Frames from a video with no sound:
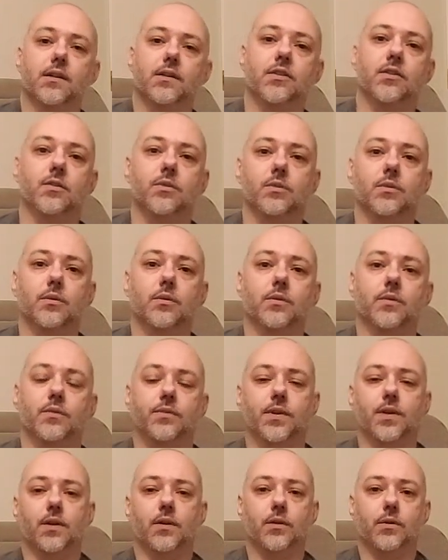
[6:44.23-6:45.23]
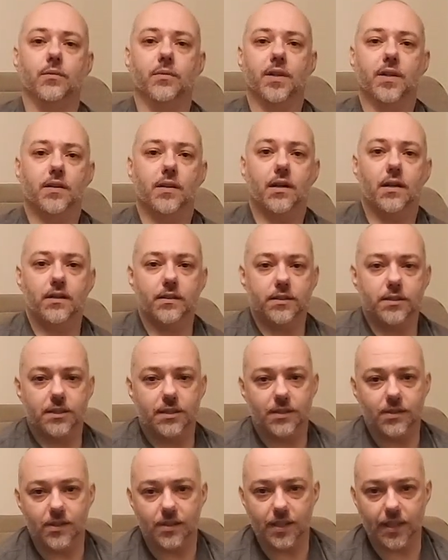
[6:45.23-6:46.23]
to the old
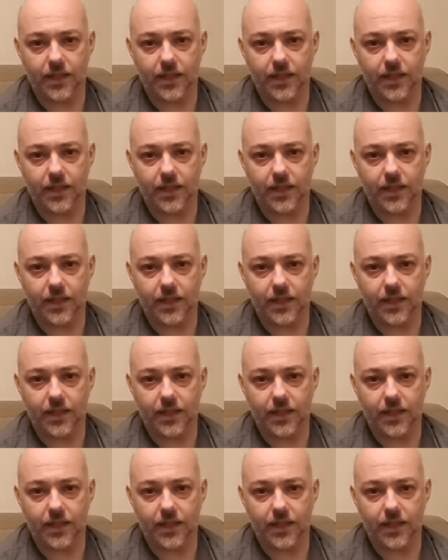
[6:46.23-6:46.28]
mythologies.